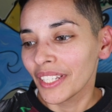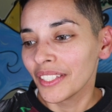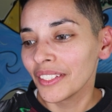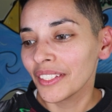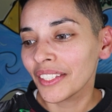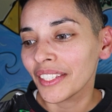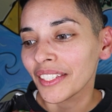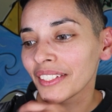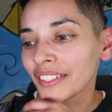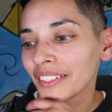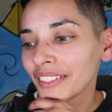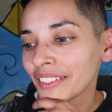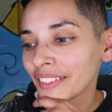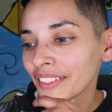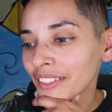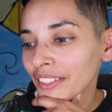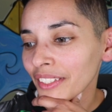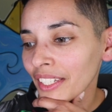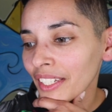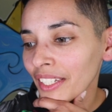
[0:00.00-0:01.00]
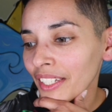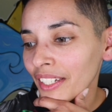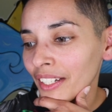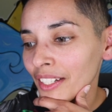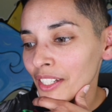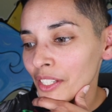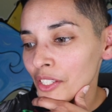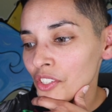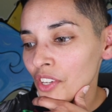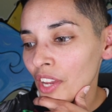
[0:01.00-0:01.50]
Look at, look at
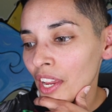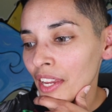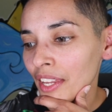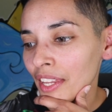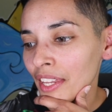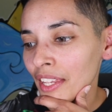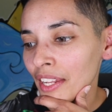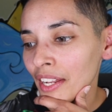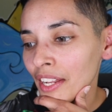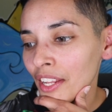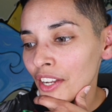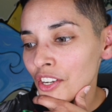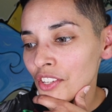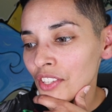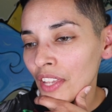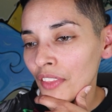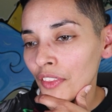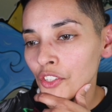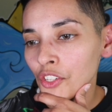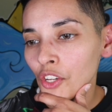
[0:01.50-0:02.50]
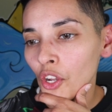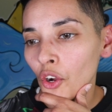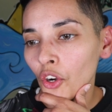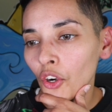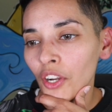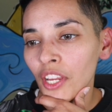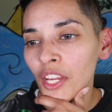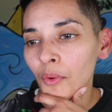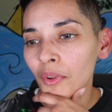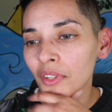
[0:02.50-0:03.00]
uh, Jake. He didn't understand the joke,
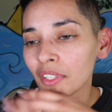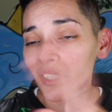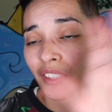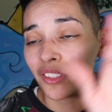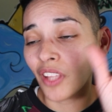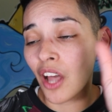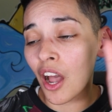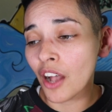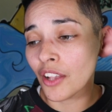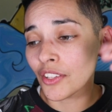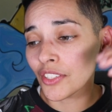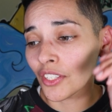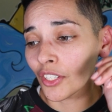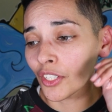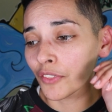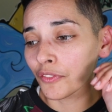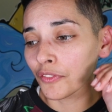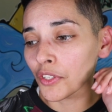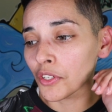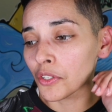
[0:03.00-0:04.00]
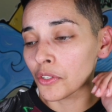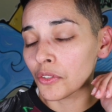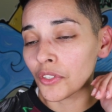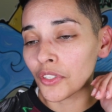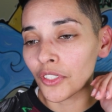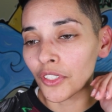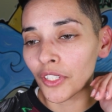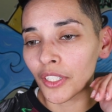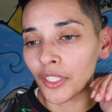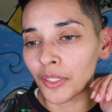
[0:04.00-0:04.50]
or he was lost and
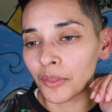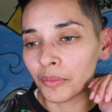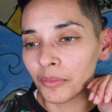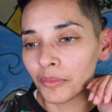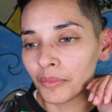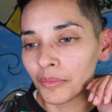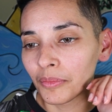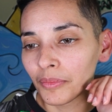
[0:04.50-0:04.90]
confused. Look at him.